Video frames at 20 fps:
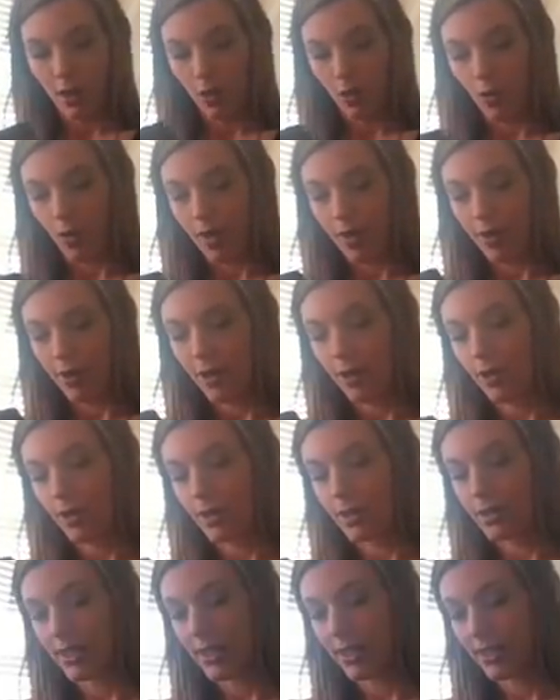Whether you're
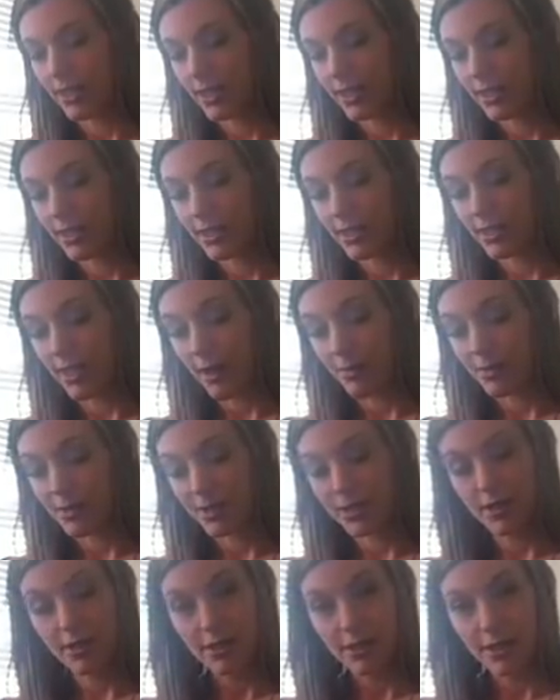addicted to
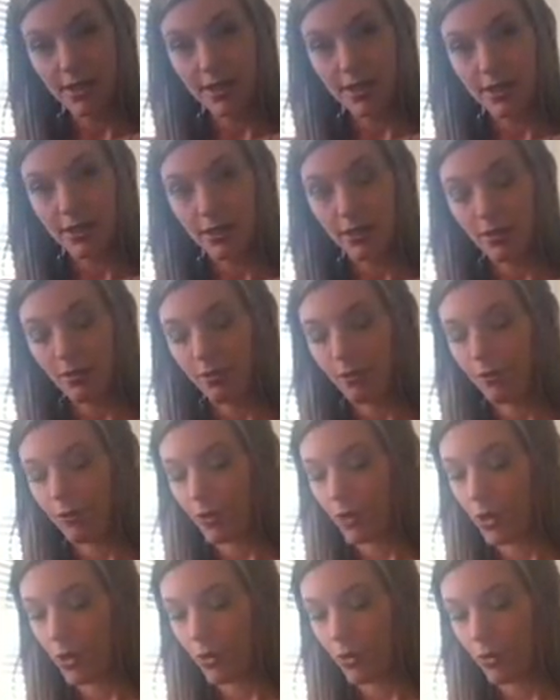substances,
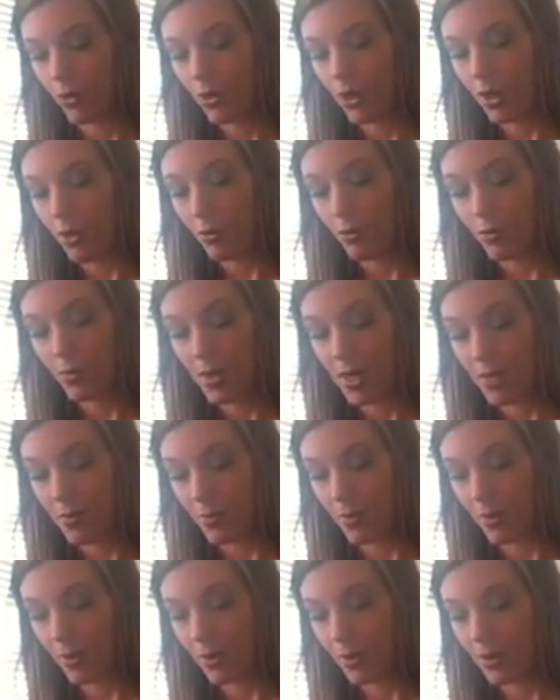food,
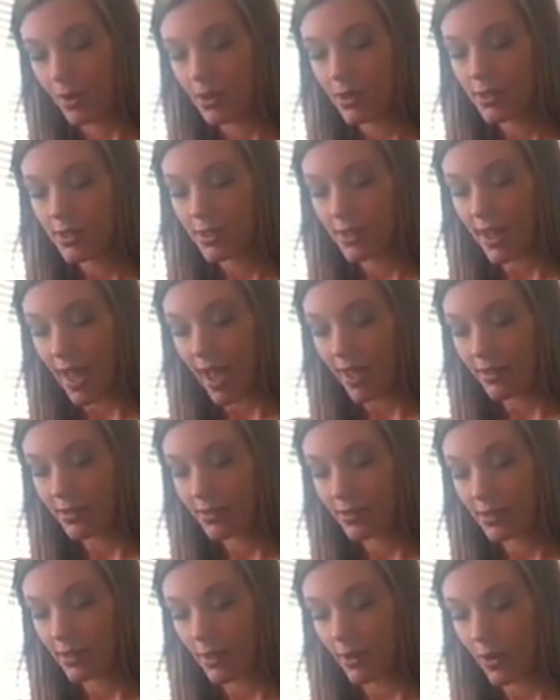people,
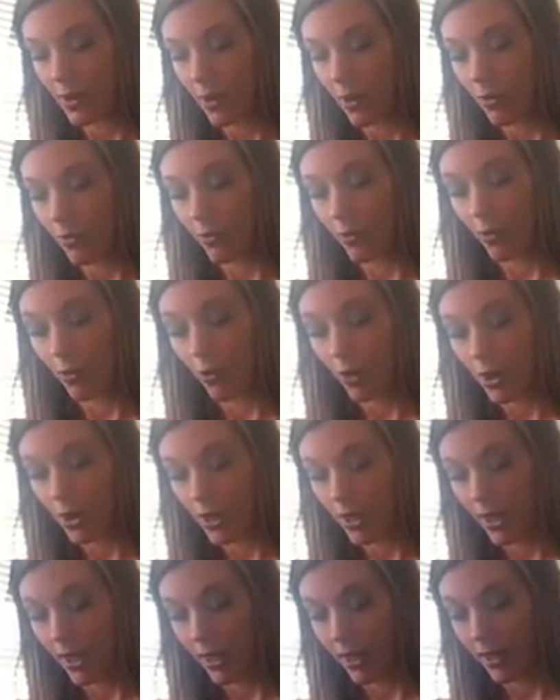sex, or
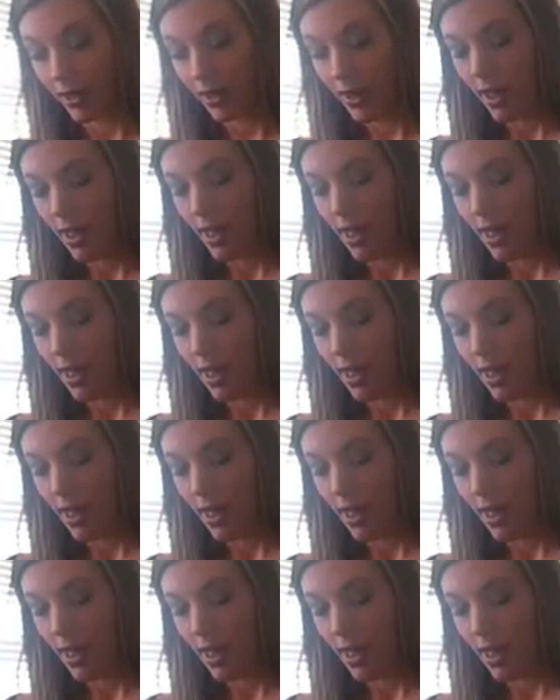overworking,